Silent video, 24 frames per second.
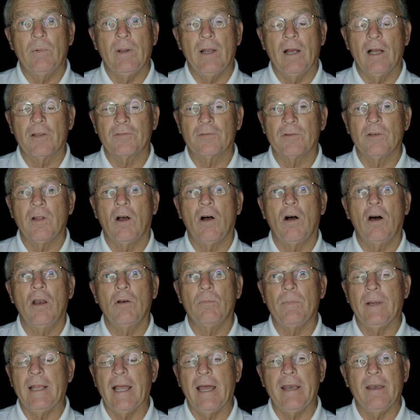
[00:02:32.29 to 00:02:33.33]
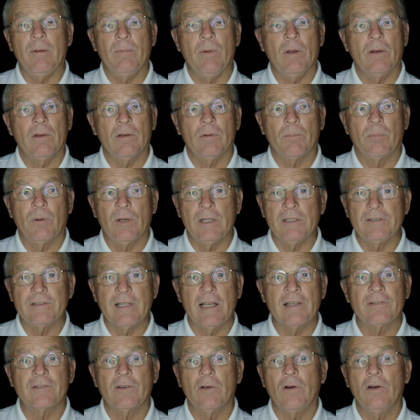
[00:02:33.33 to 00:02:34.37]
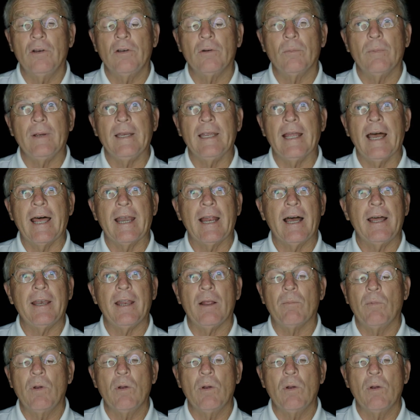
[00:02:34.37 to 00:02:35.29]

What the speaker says: We hustled hard, we got in the middle of the police escort, and we got out of there.